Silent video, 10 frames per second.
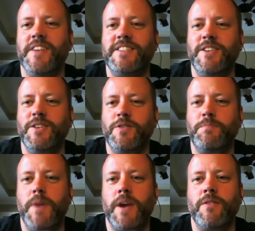is the universe
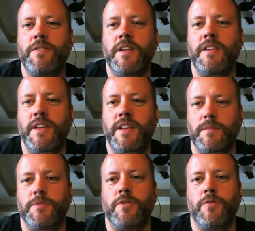bigger than it's
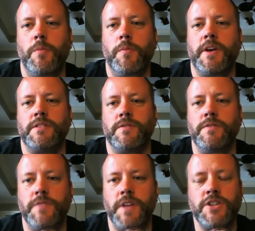observable because of
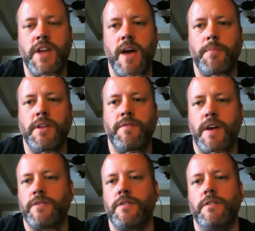inflation happening
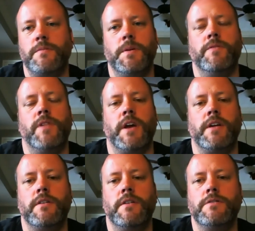faster than the speed of
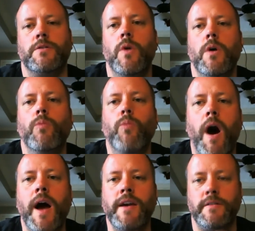light? So
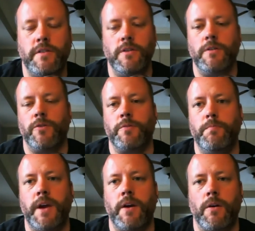why is the universe
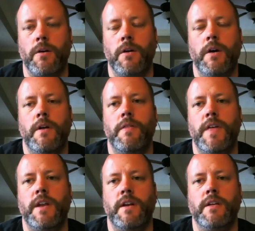bigger
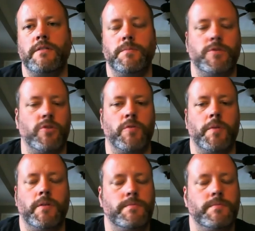than it is observable?